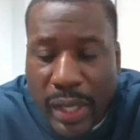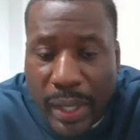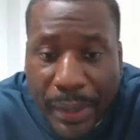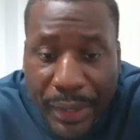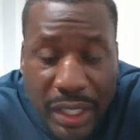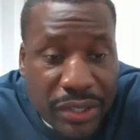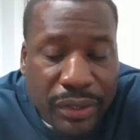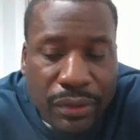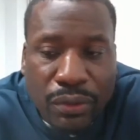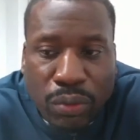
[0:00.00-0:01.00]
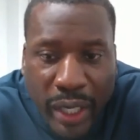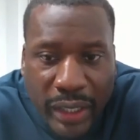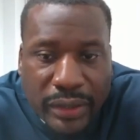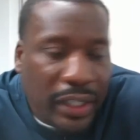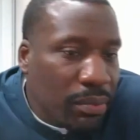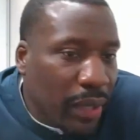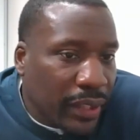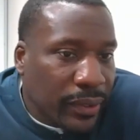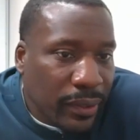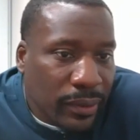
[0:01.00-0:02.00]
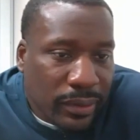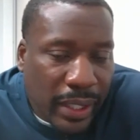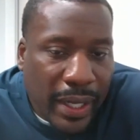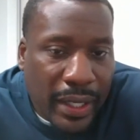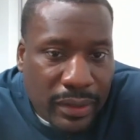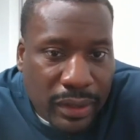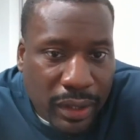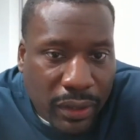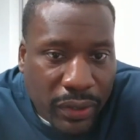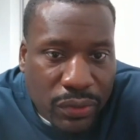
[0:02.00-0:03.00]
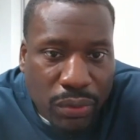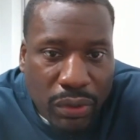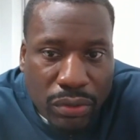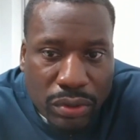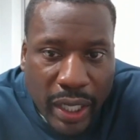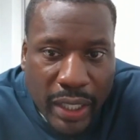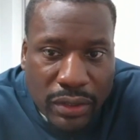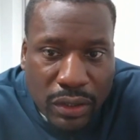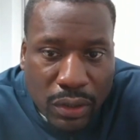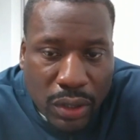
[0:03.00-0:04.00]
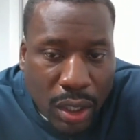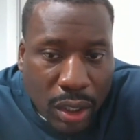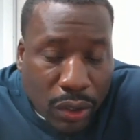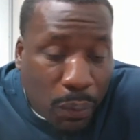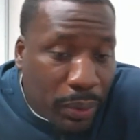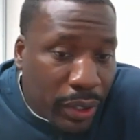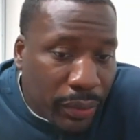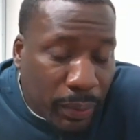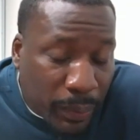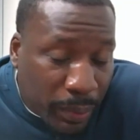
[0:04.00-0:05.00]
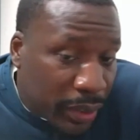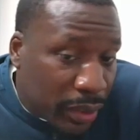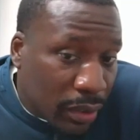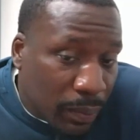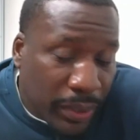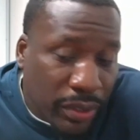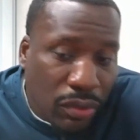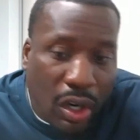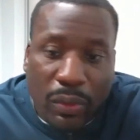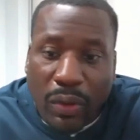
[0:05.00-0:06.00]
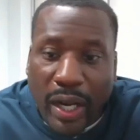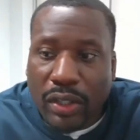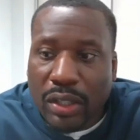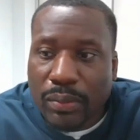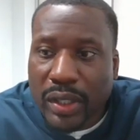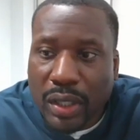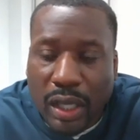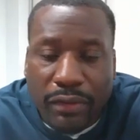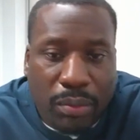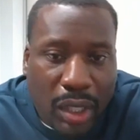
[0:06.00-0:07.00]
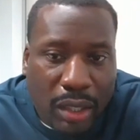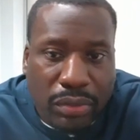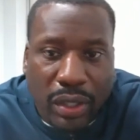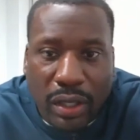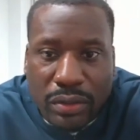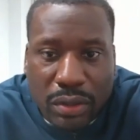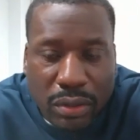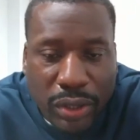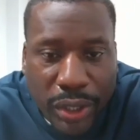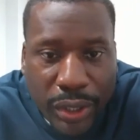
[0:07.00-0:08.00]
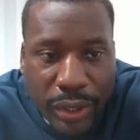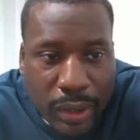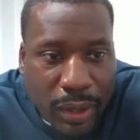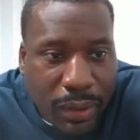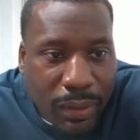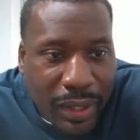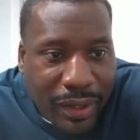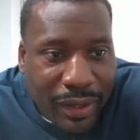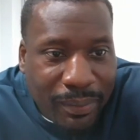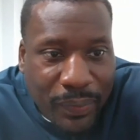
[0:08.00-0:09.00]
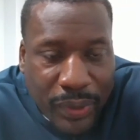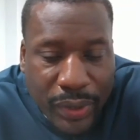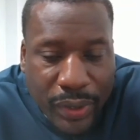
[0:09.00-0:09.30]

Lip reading: and he's a great teammate to those guys. You know, he's one of those guys that'll go put his arm around them and love them up, but also, you know,